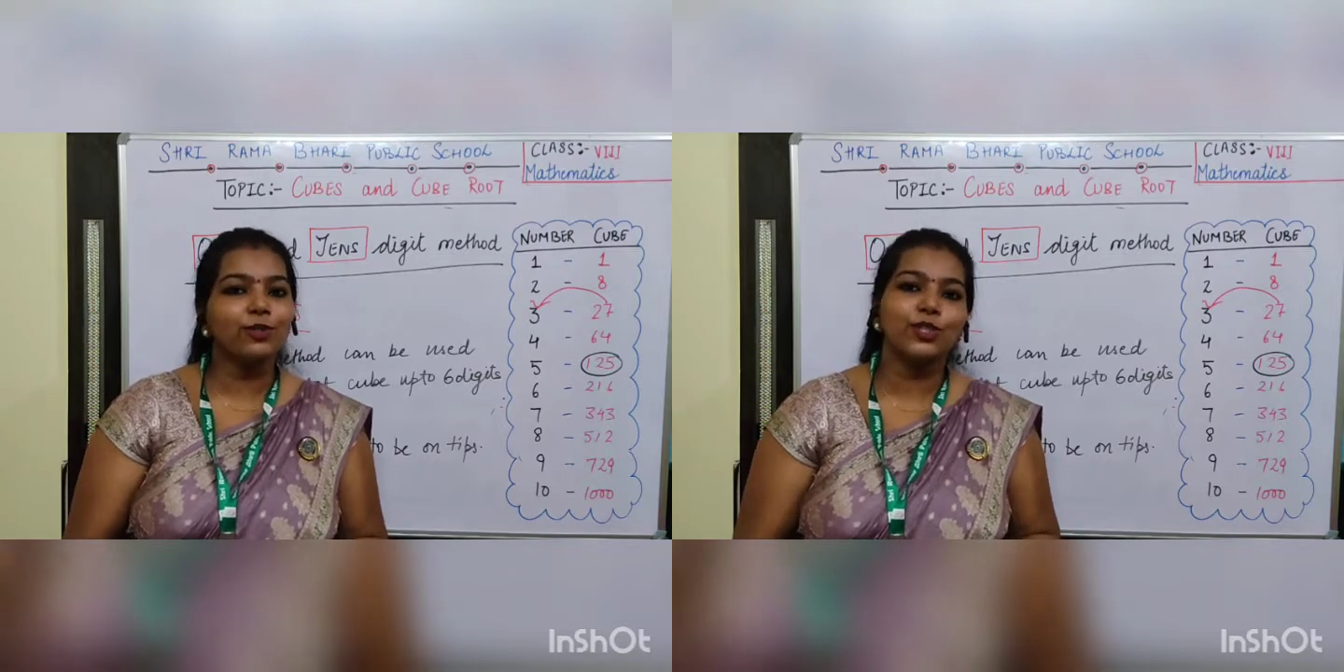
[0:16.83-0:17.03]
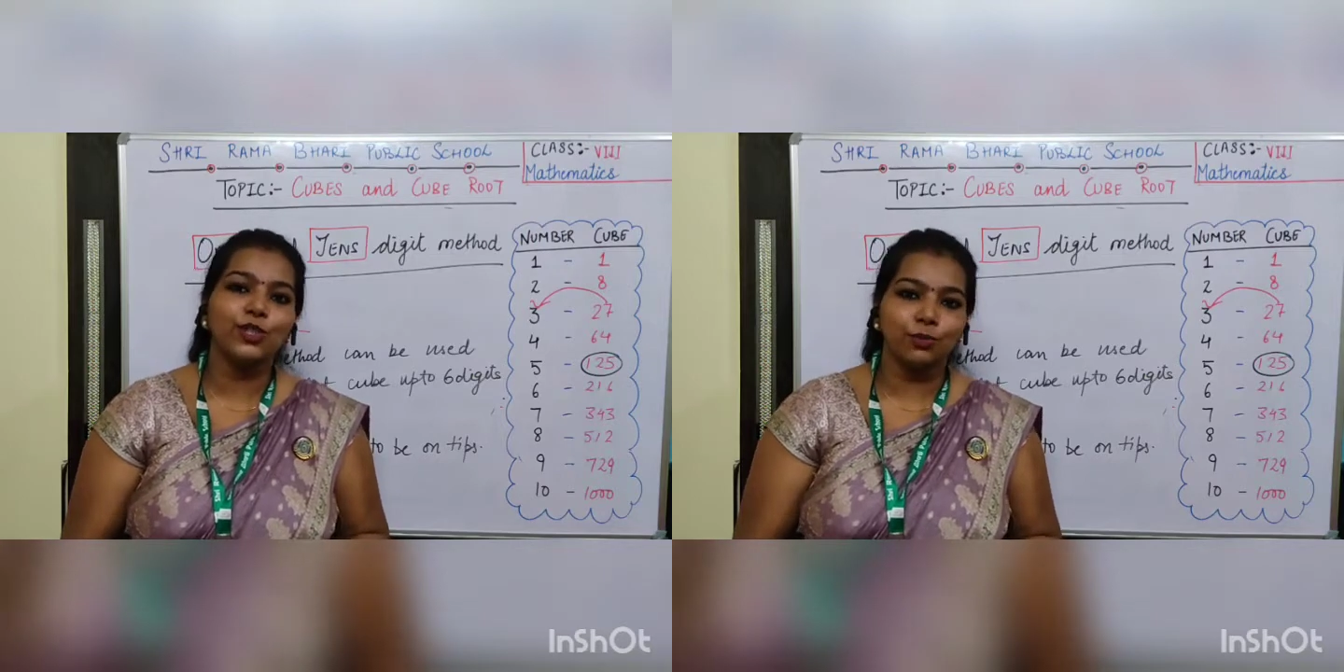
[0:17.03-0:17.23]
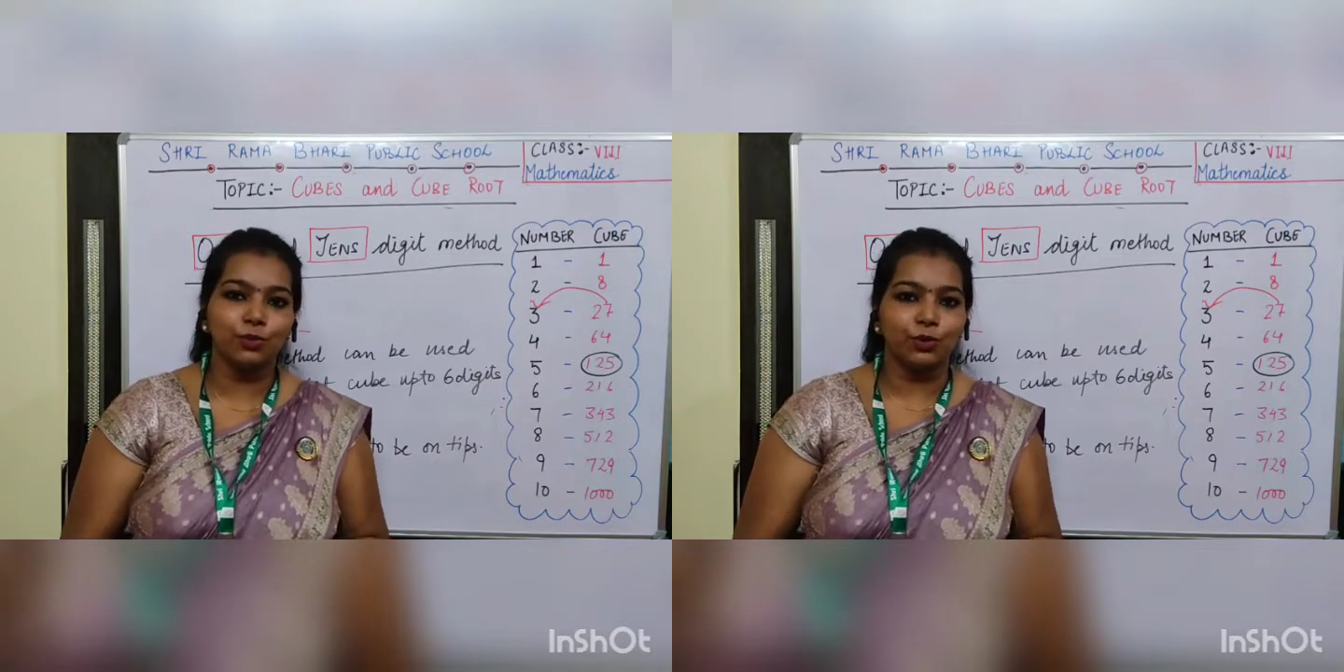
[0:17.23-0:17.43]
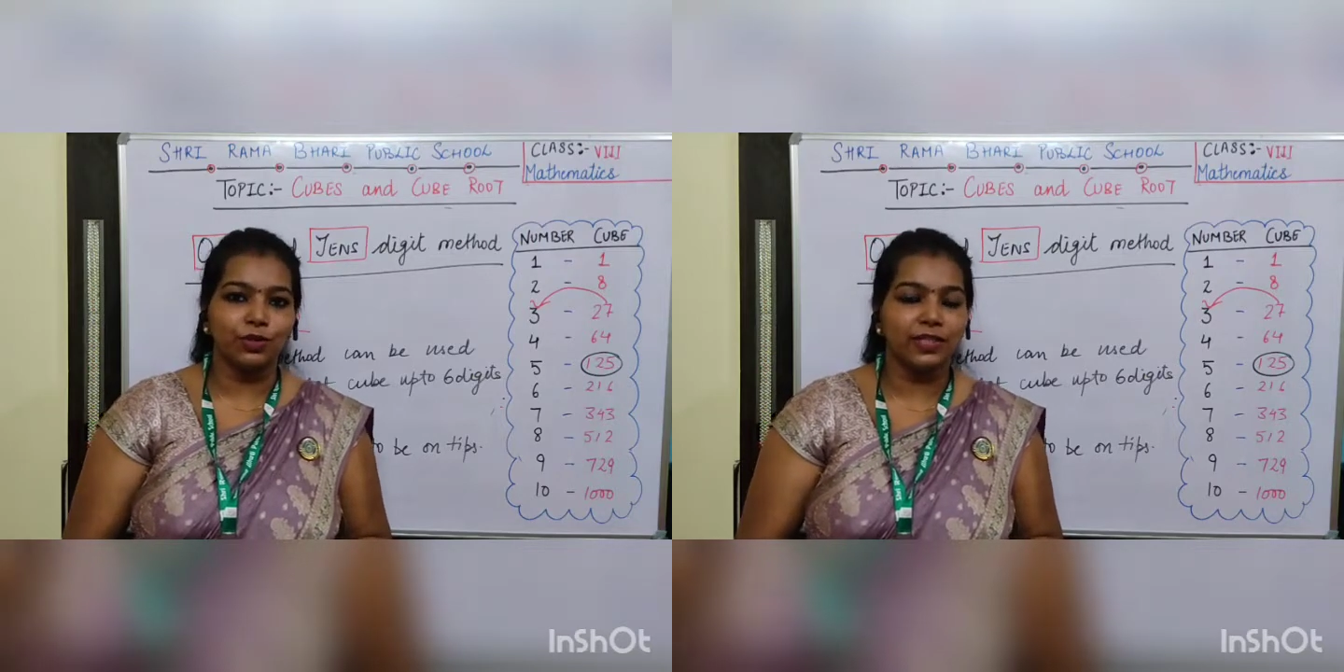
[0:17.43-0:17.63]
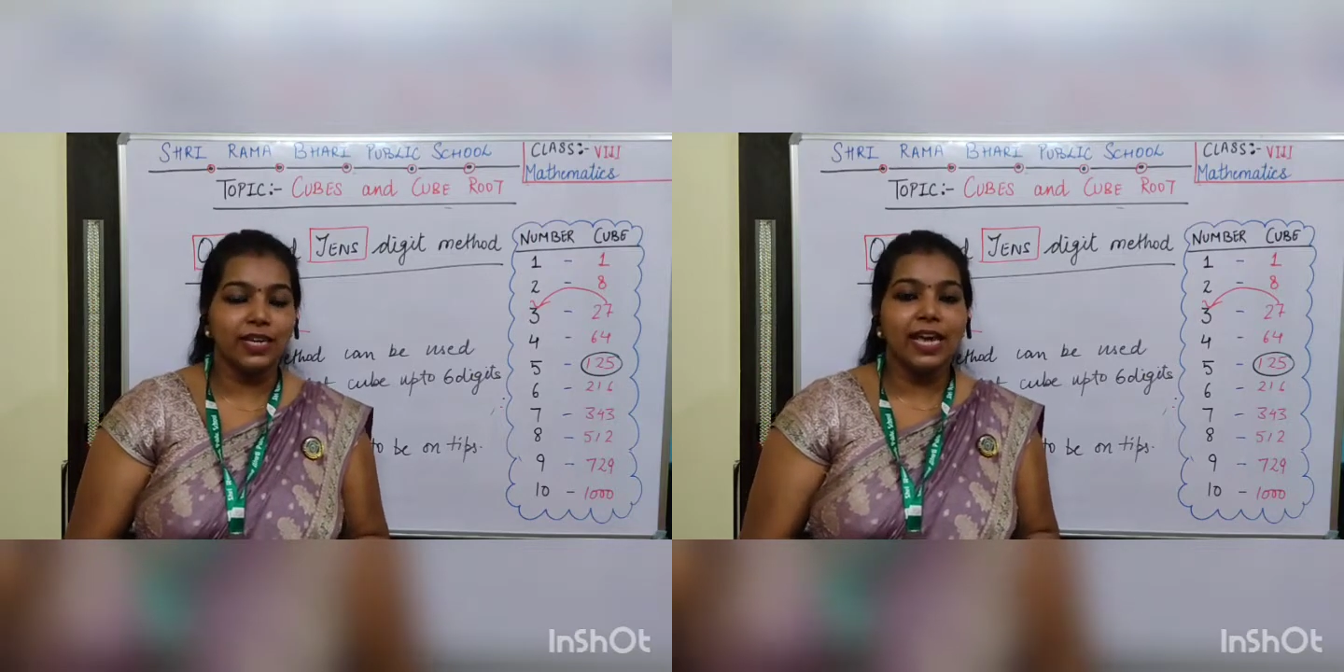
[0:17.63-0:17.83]
cube root,
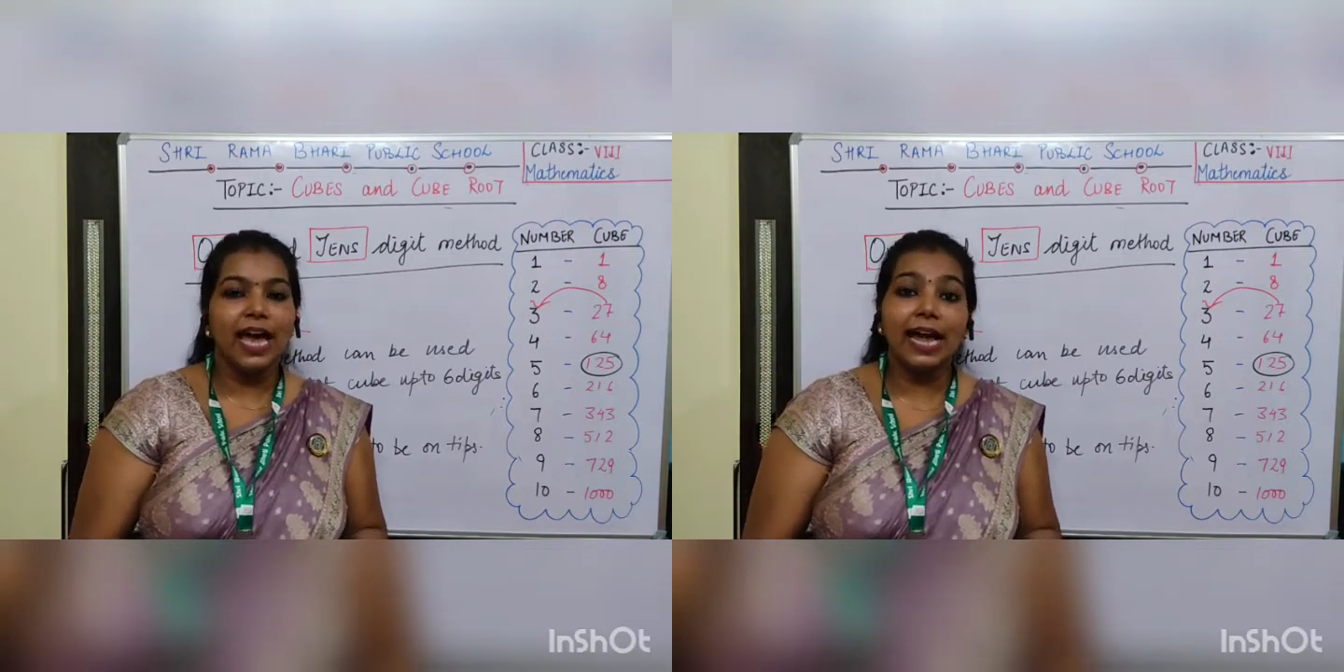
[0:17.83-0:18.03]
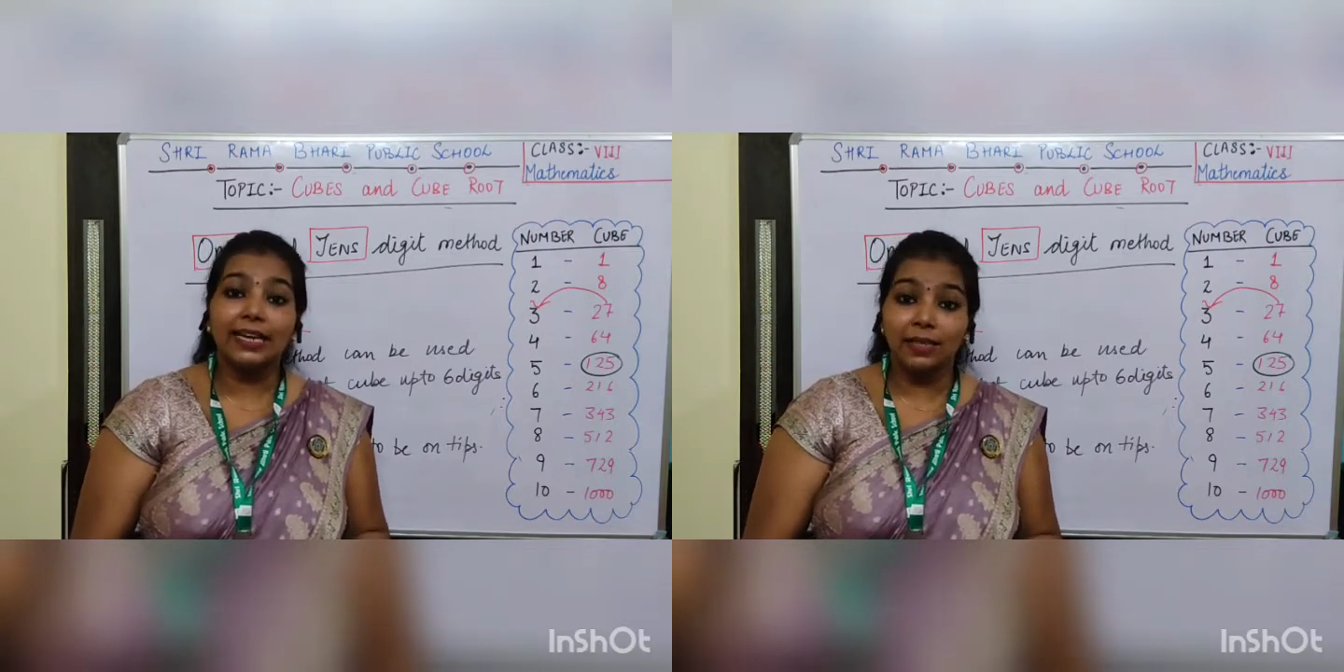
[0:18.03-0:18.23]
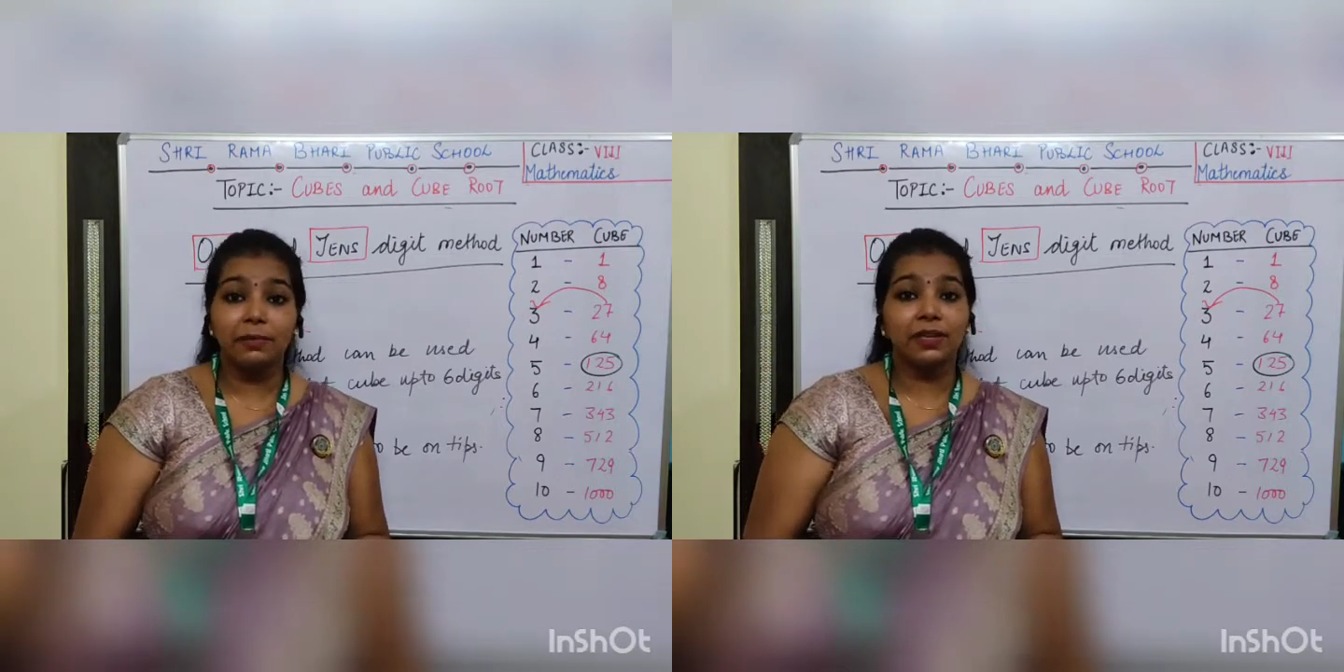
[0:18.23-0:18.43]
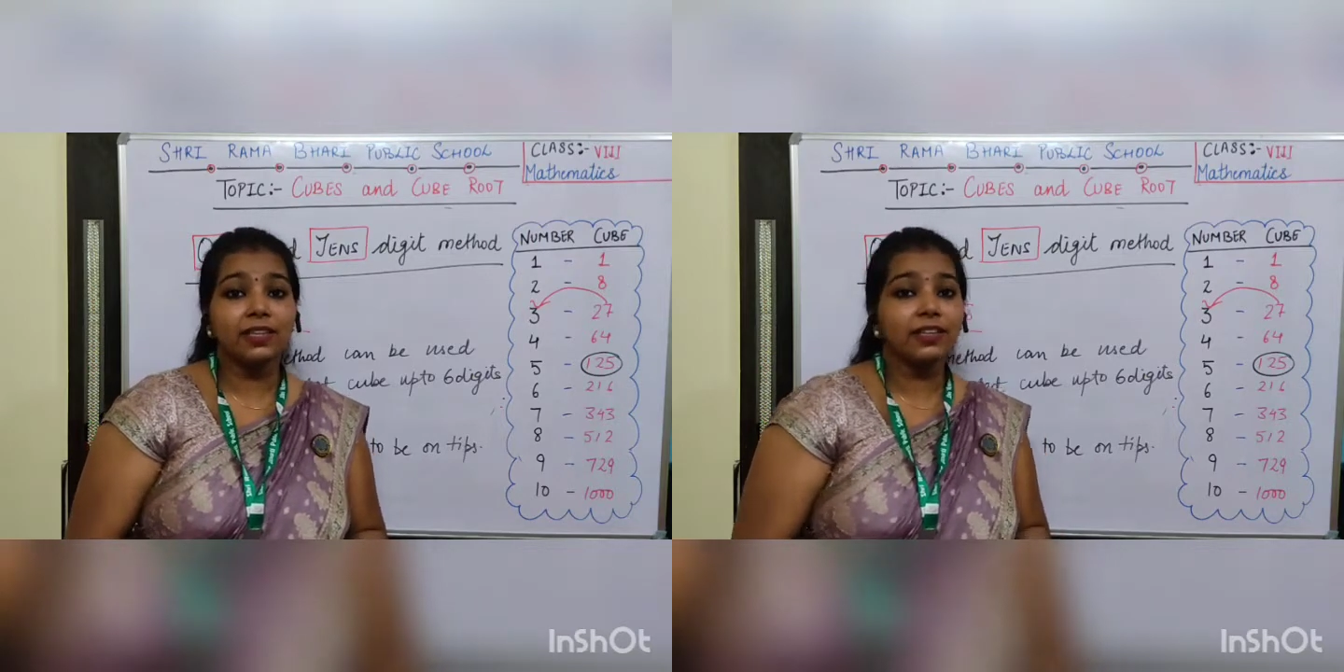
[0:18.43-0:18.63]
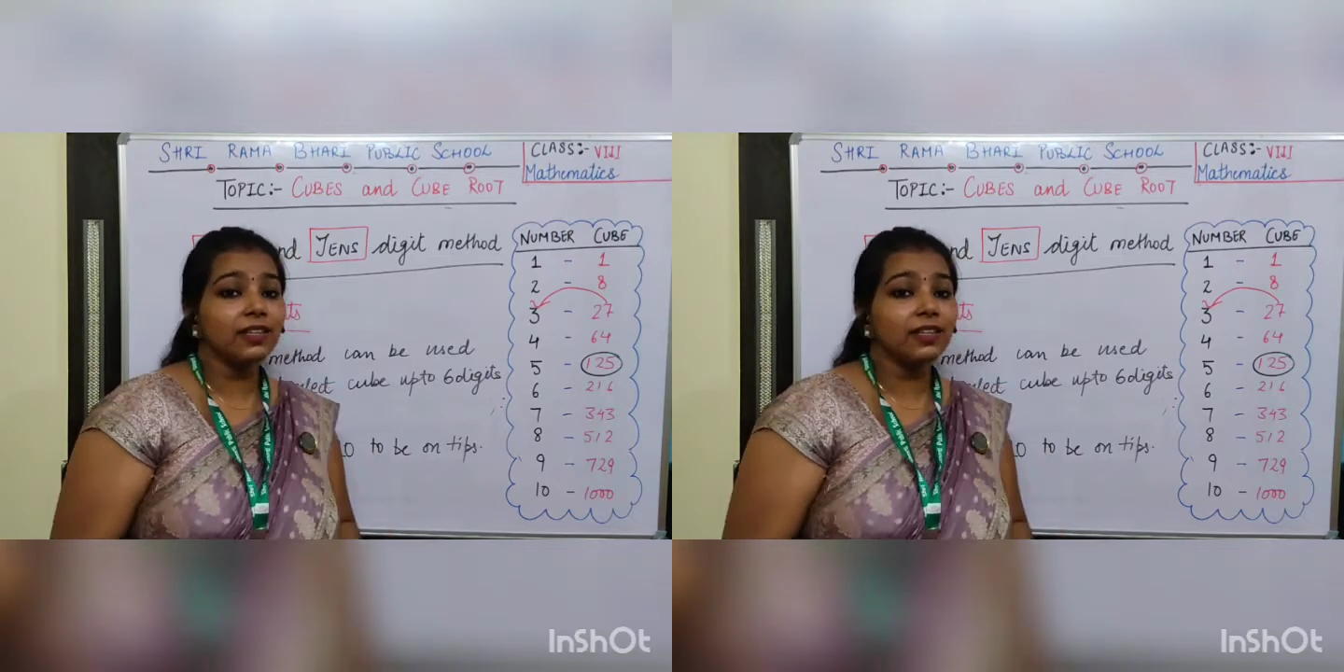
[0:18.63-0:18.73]
and the method